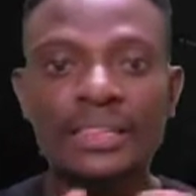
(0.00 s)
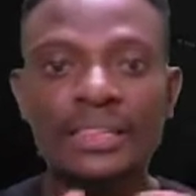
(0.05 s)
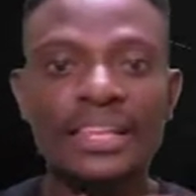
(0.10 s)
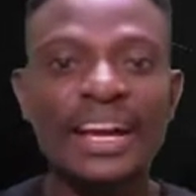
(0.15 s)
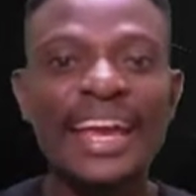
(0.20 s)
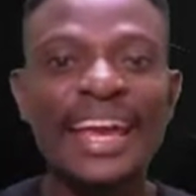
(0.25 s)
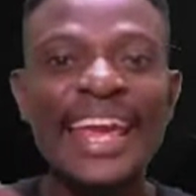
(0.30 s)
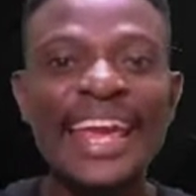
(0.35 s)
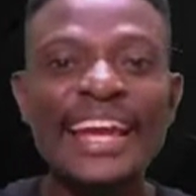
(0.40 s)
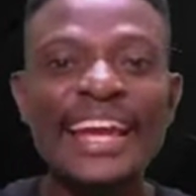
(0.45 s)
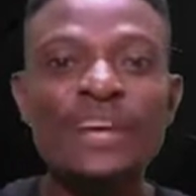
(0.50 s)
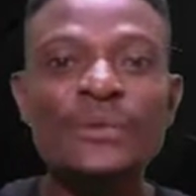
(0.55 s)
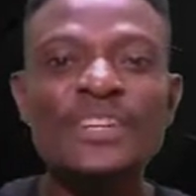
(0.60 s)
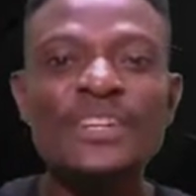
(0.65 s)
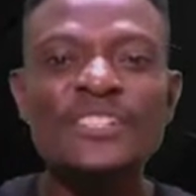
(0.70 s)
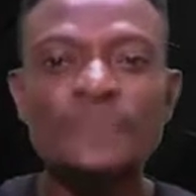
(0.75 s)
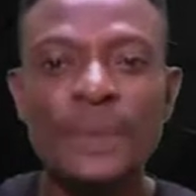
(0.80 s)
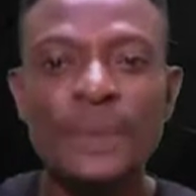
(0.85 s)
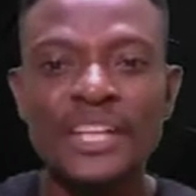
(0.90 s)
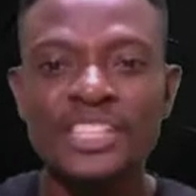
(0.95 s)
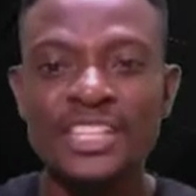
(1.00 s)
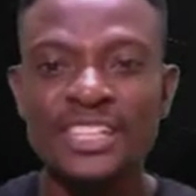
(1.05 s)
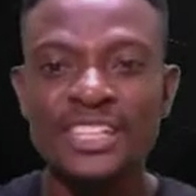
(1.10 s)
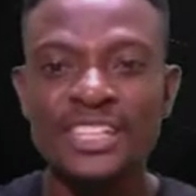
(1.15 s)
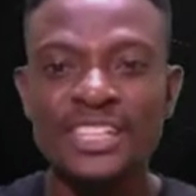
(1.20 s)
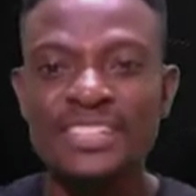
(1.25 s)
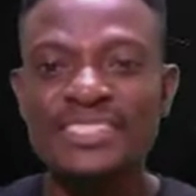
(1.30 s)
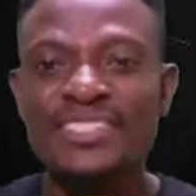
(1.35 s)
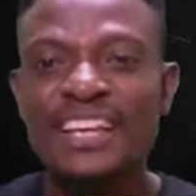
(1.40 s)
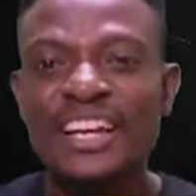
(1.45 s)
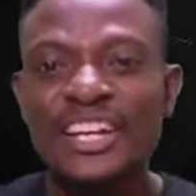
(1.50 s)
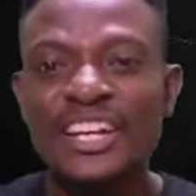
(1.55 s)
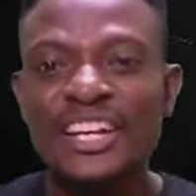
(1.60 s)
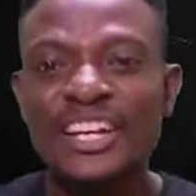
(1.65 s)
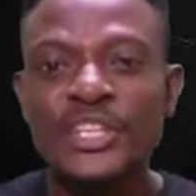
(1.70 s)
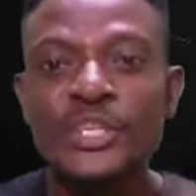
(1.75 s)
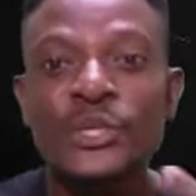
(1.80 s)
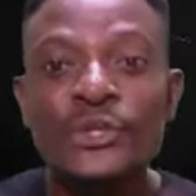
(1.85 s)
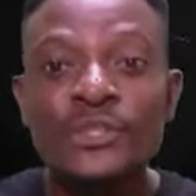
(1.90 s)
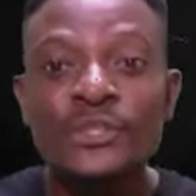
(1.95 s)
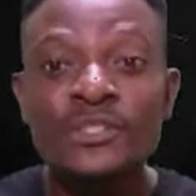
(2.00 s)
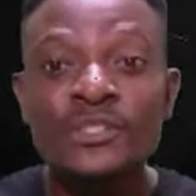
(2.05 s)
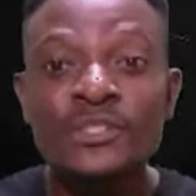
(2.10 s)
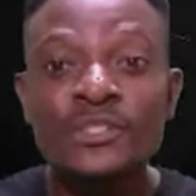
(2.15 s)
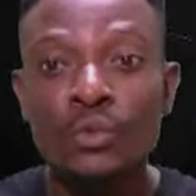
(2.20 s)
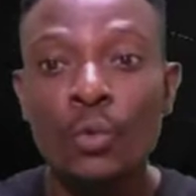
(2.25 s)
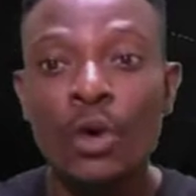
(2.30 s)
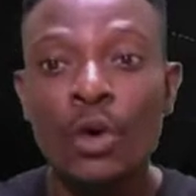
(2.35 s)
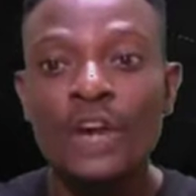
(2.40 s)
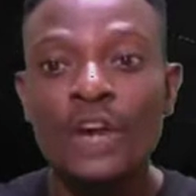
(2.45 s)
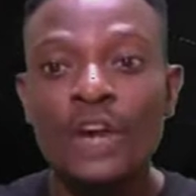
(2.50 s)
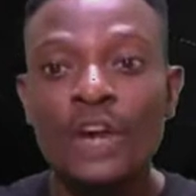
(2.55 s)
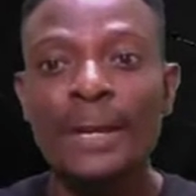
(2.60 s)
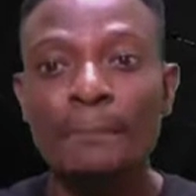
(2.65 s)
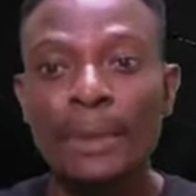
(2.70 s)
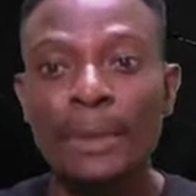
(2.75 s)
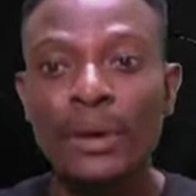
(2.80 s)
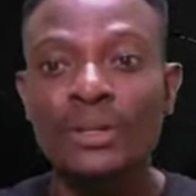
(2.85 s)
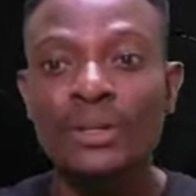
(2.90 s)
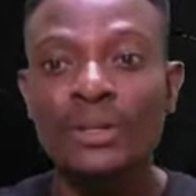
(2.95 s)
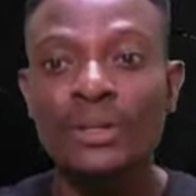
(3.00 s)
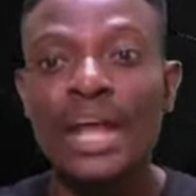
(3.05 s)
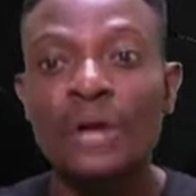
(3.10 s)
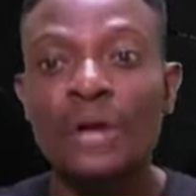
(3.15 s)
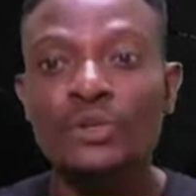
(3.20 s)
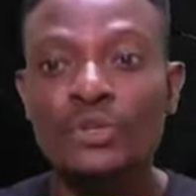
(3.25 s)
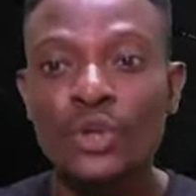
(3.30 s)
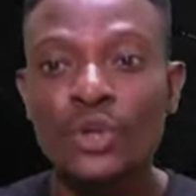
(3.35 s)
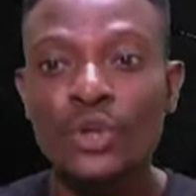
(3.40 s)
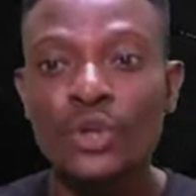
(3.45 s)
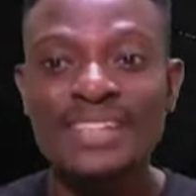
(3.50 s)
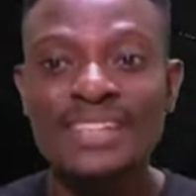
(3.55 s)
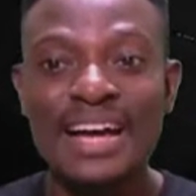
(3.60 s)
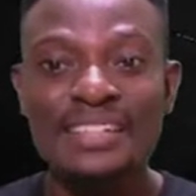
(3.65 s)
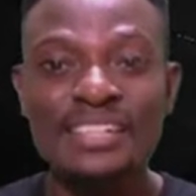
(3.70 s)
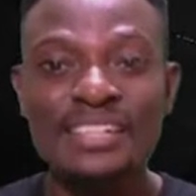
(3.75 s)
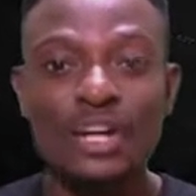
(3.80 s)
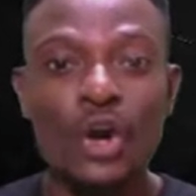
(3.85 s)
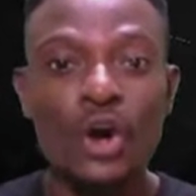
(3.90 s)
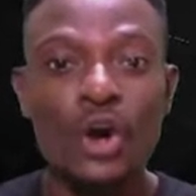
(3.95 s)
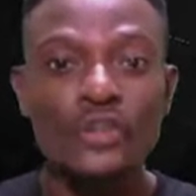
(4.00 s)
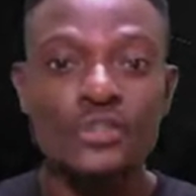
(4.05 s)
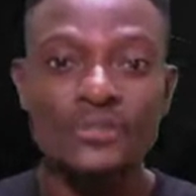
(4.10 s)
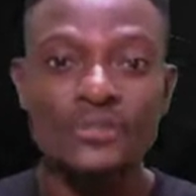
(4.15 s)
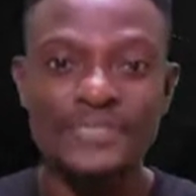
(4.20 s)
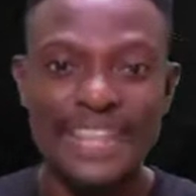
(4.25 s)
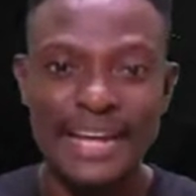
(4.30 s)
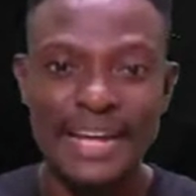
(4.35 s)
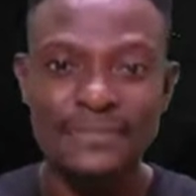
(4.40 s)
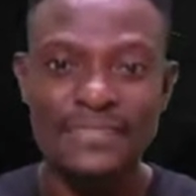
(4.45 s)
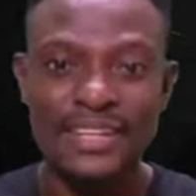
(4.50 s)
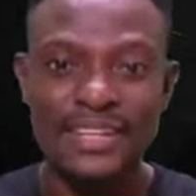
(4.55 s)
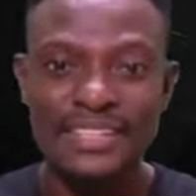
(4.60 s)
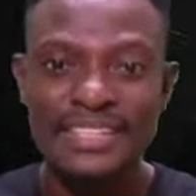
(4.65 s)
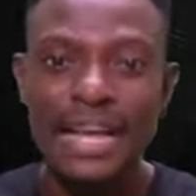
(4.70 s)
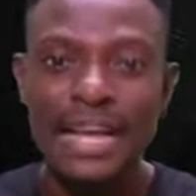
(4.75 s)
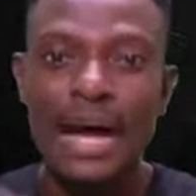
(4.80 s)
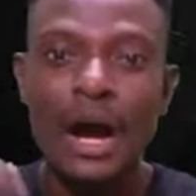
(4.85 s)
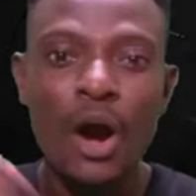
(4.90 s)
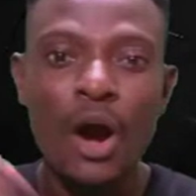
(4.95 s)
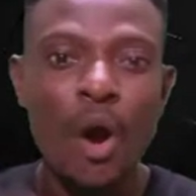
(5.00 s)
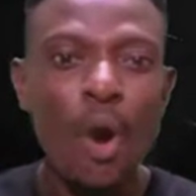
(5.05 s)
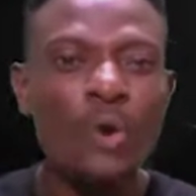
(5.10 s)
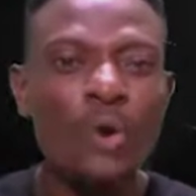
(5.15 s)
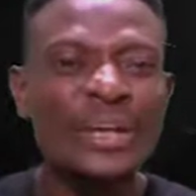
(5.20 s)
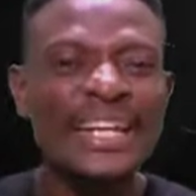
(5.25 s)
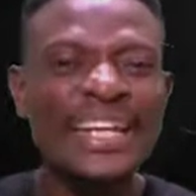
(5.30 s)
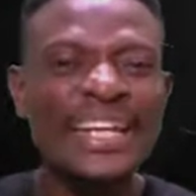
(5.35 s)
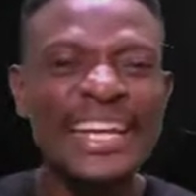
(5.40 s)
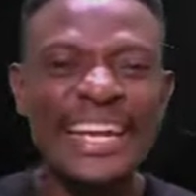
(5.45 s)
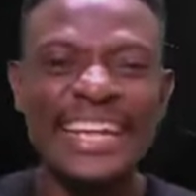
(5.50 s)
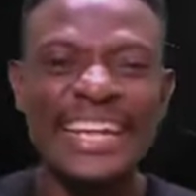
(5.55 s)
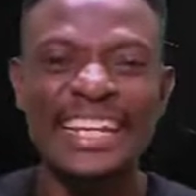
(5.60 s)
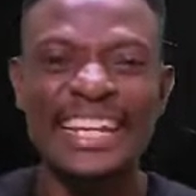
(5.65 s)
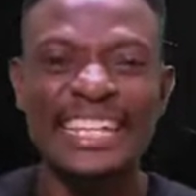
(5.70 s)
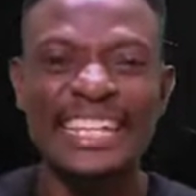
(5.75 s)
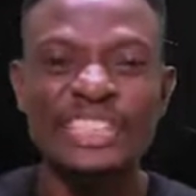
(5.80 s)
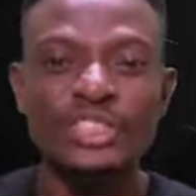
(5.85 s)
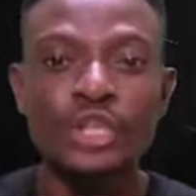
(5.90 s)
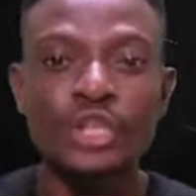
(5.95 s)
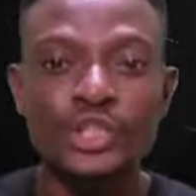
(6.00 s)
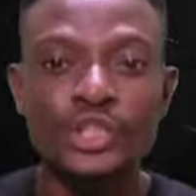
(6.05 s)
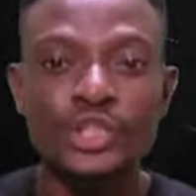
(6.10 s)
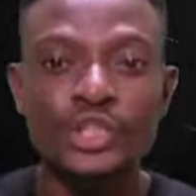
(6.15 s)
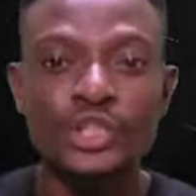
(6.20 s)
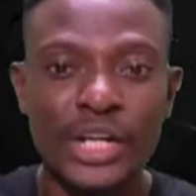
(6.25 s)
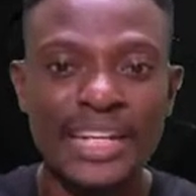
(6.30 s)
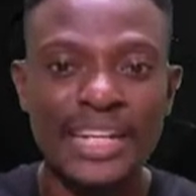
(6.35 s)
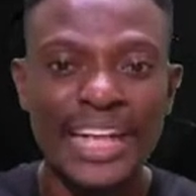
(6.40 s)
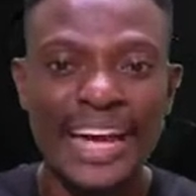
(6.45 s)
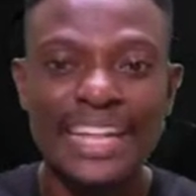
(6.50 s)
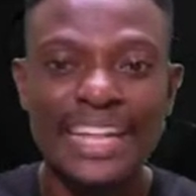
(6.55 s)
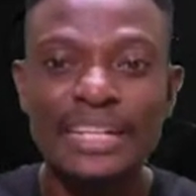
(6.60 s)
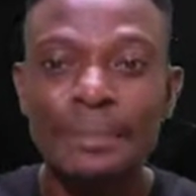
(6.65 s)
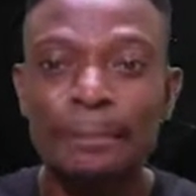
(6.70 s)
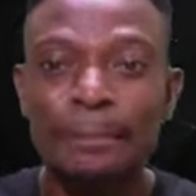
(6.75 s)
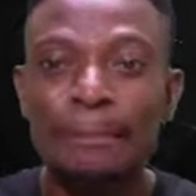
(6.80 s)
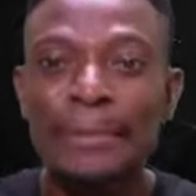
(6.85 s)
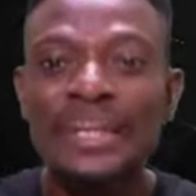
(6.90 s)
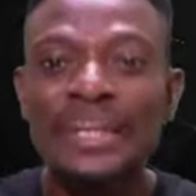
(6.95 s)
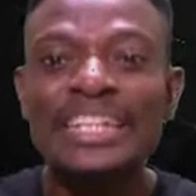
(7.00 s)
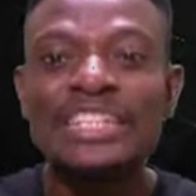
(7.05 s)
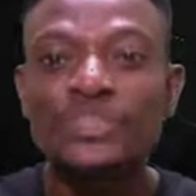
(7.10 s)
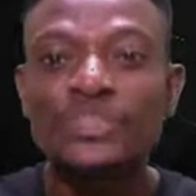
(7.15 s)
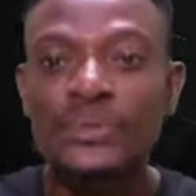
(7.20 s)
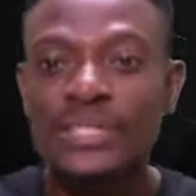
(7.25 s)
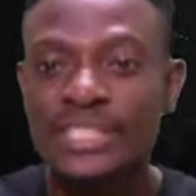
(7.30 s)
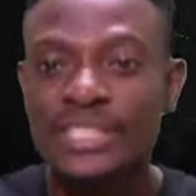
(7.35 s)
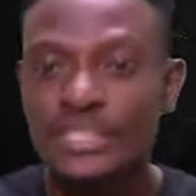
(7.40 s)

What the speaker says: The hearing specialist used to worry about loud noise as a cause of deafness only in industrial and military